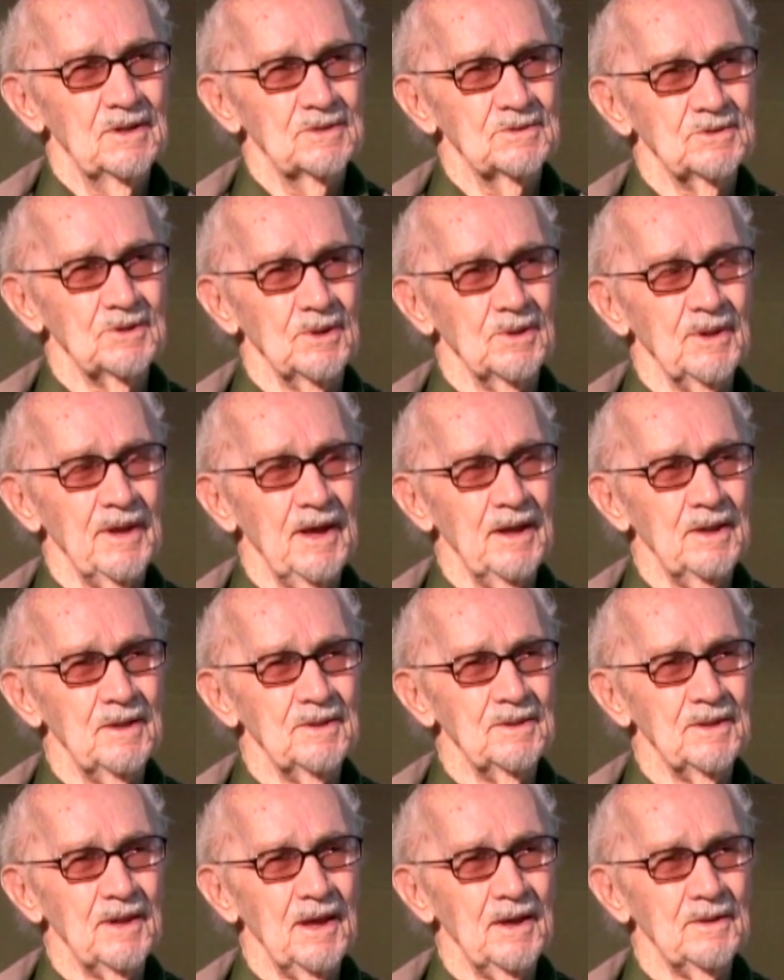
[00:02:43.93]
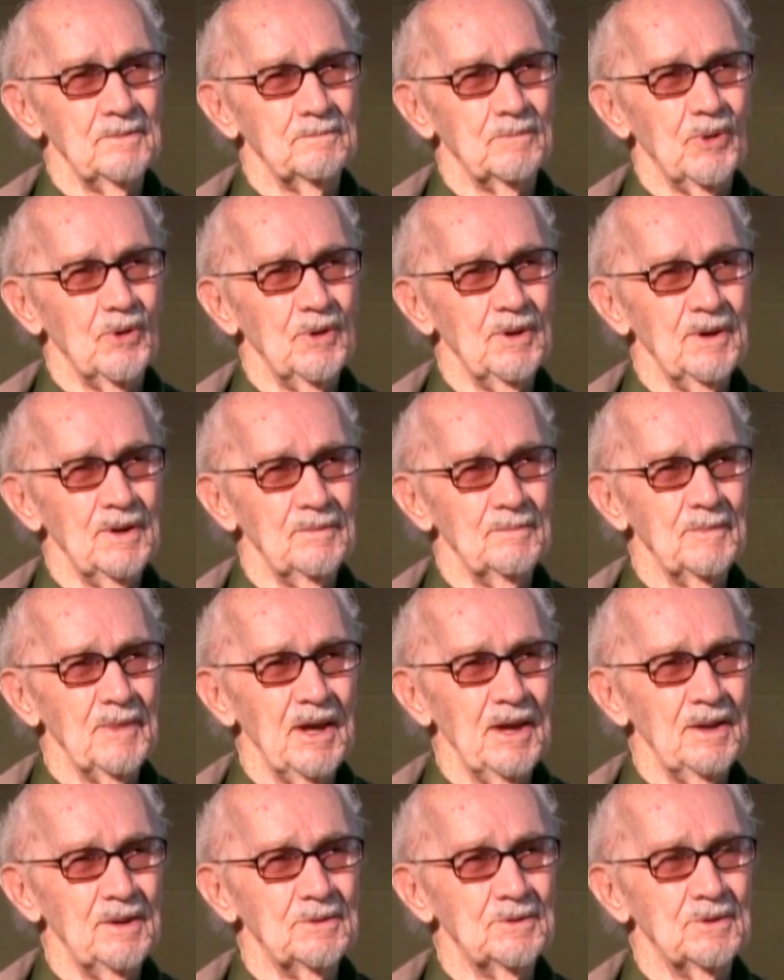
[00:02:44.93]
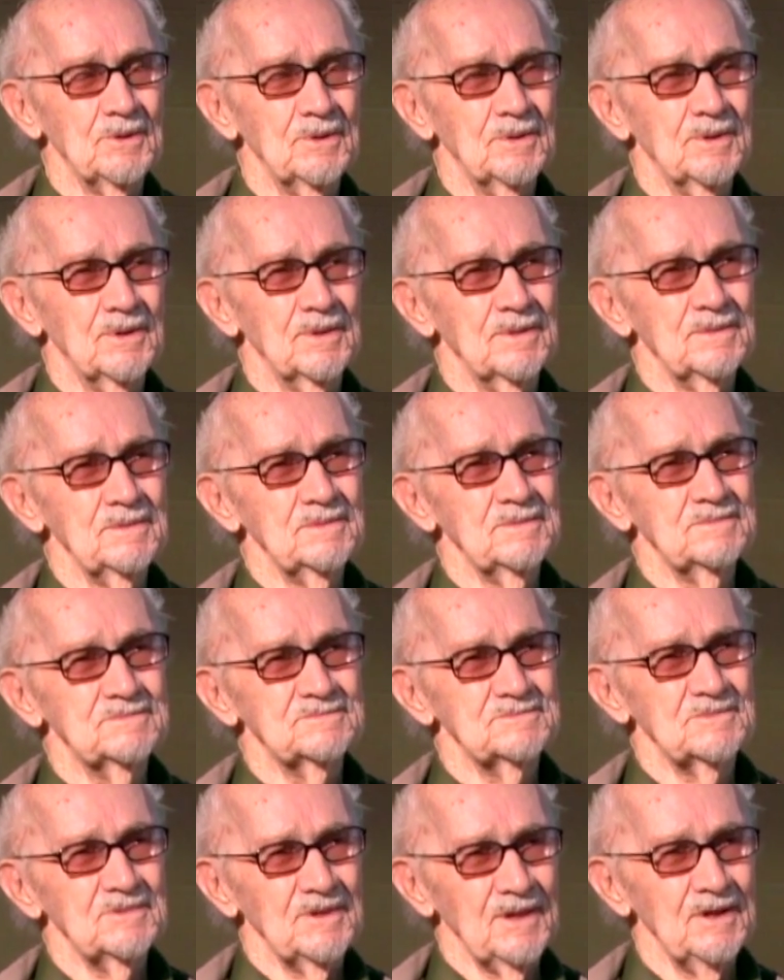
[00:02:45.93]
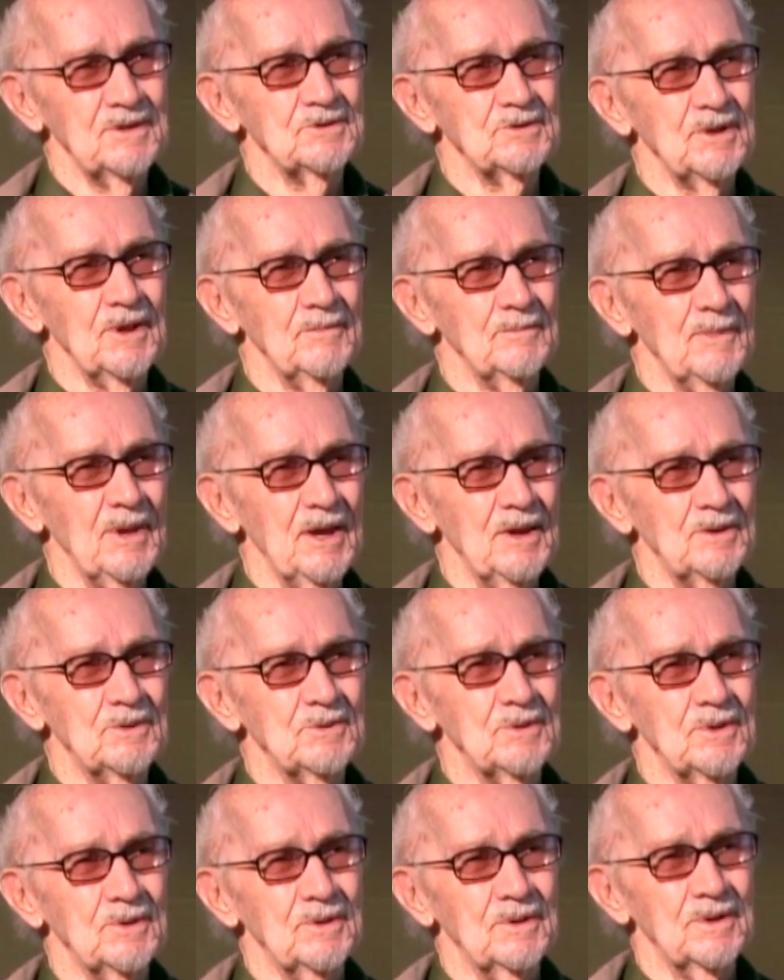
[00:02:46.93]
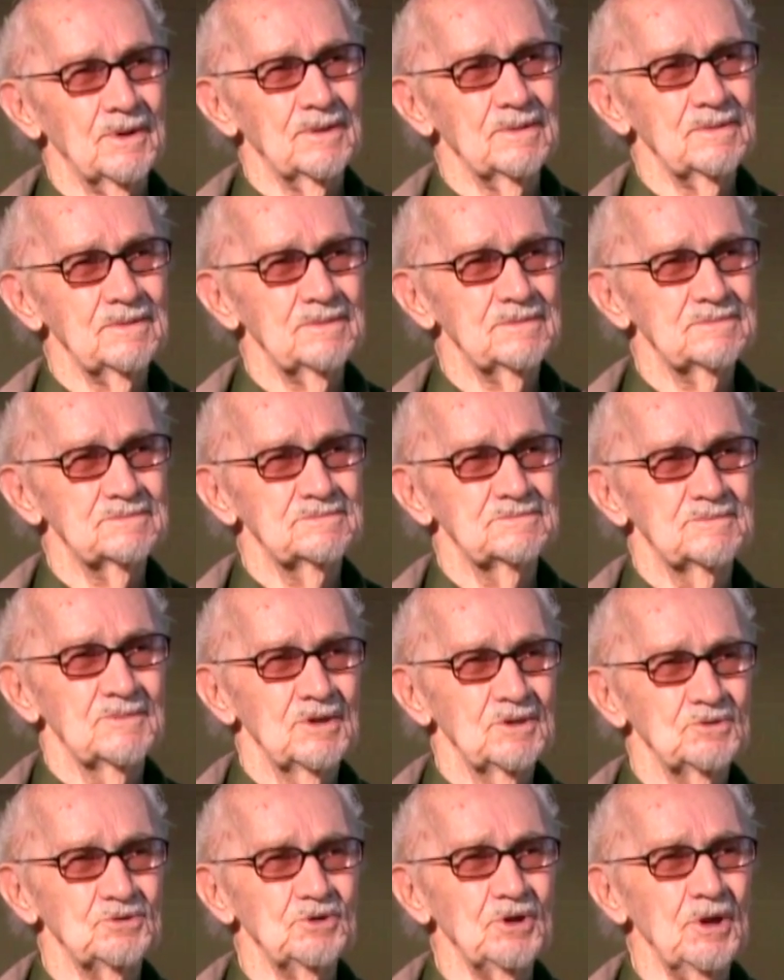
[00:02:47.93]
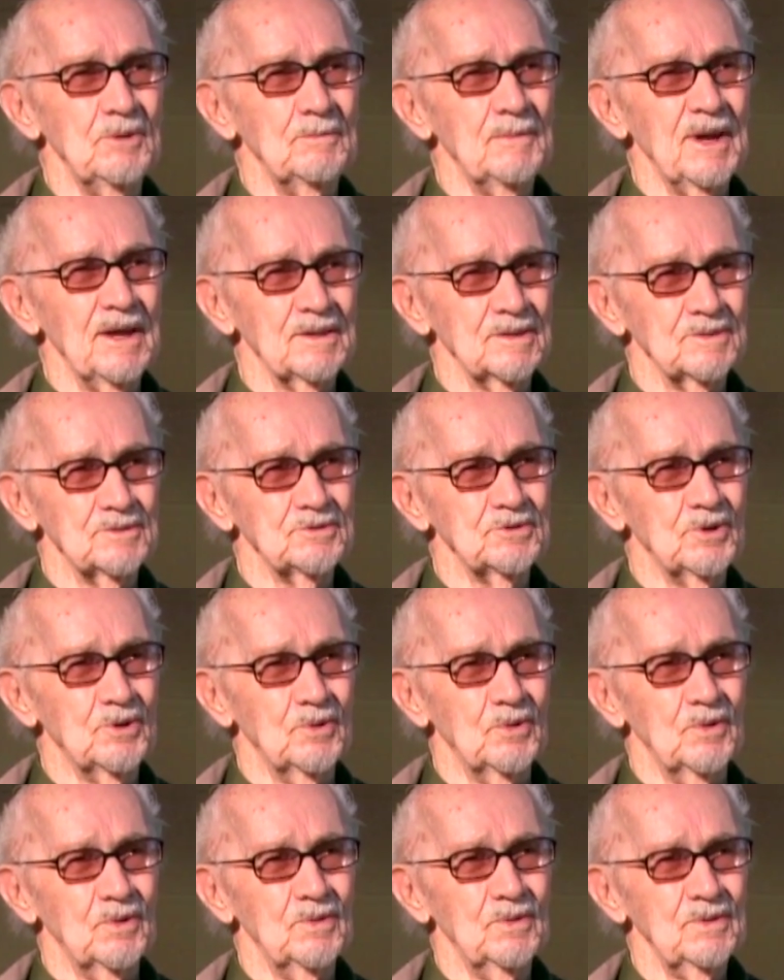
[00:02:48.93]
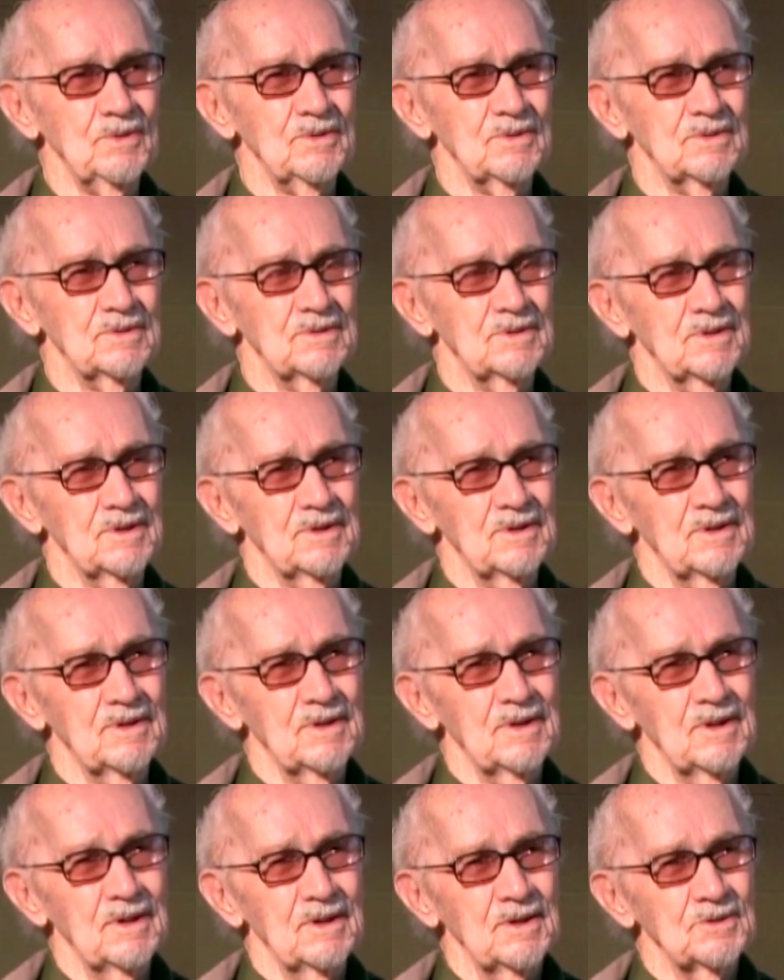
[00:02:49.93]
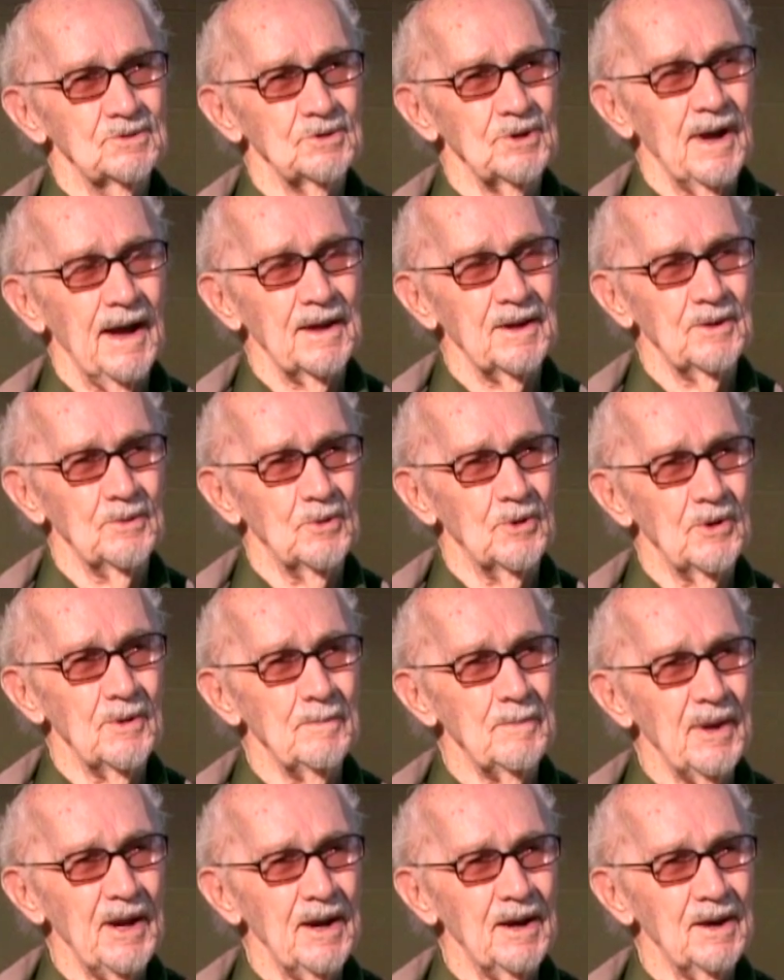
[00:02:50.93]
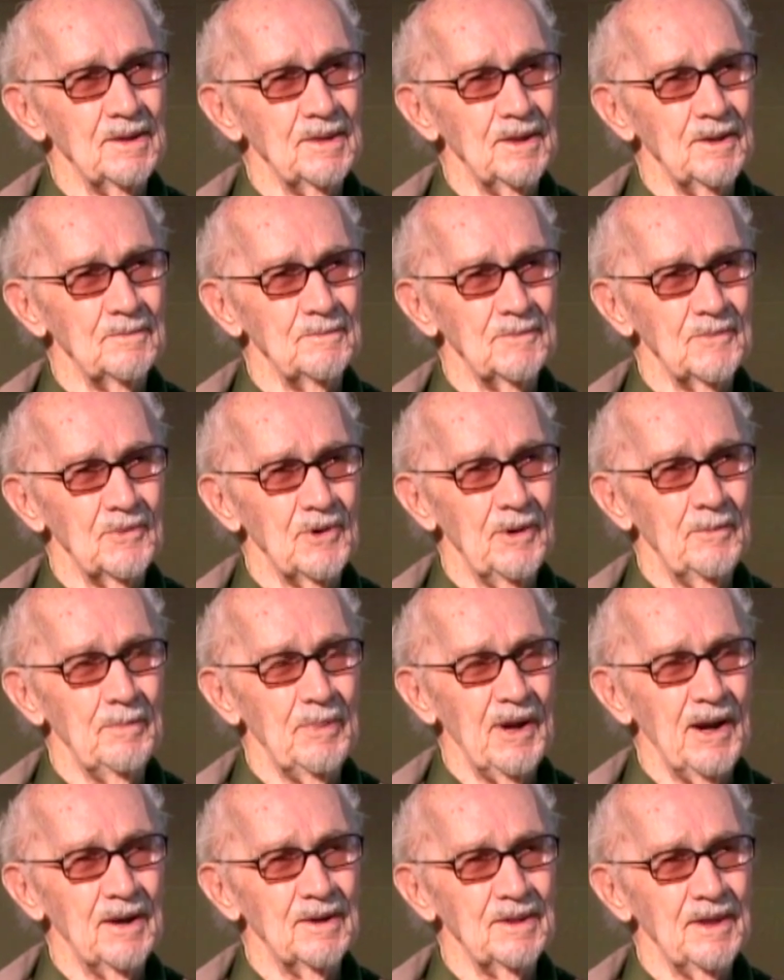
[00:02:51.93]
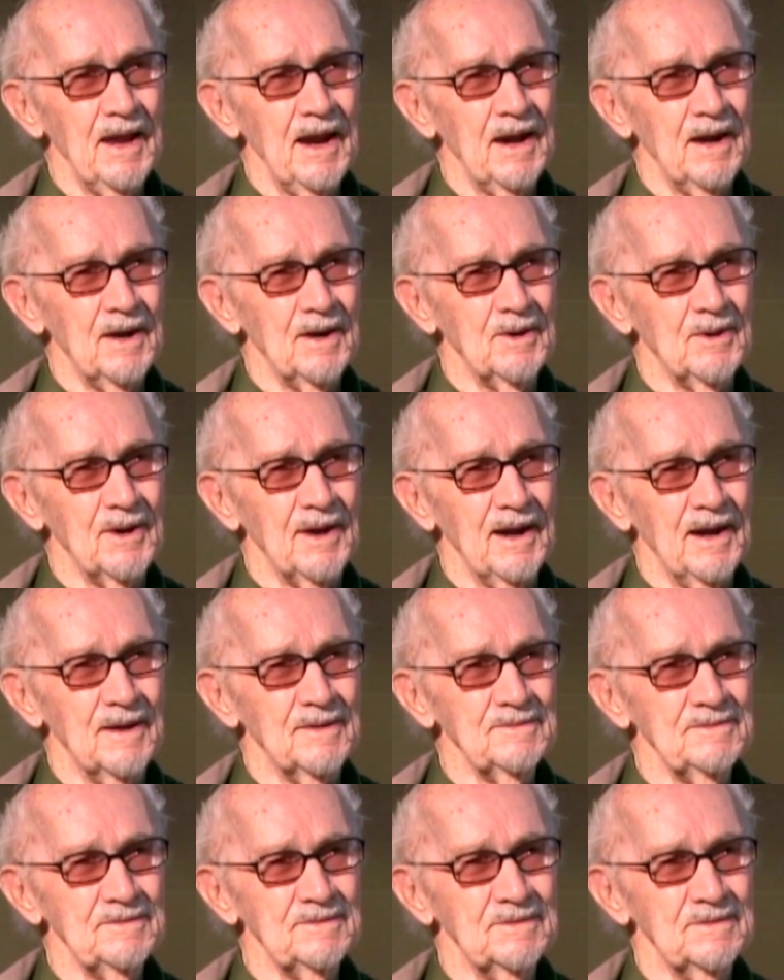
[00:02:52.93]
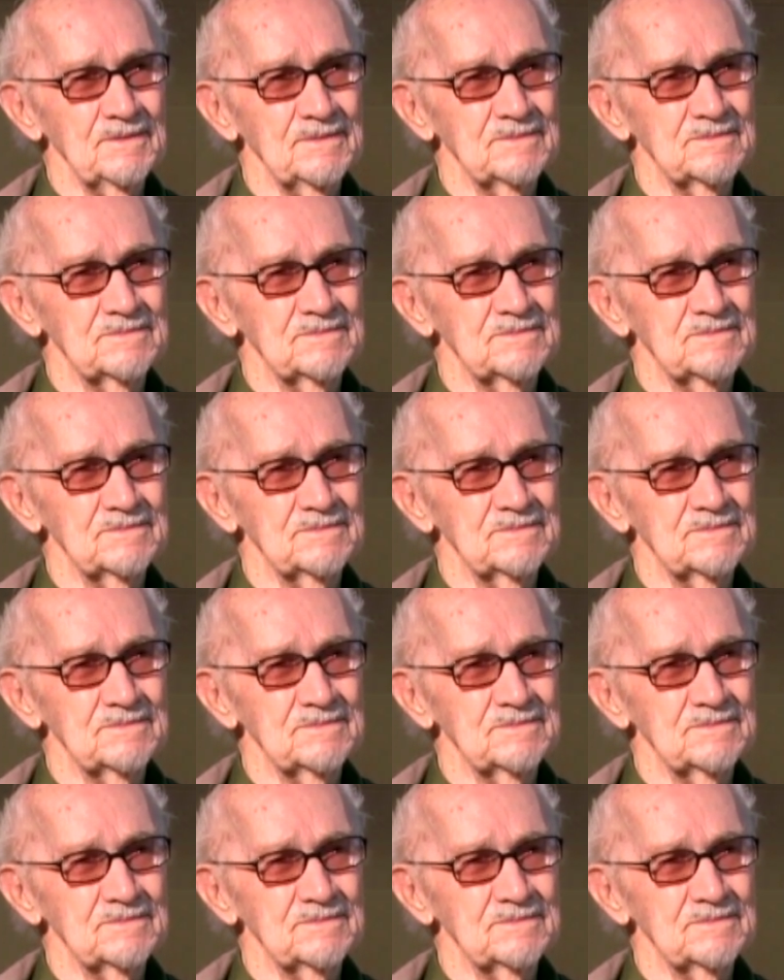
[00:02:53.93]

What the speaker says: So they appointed me to, they sent me to sheet metal school so I could repair the aircraft.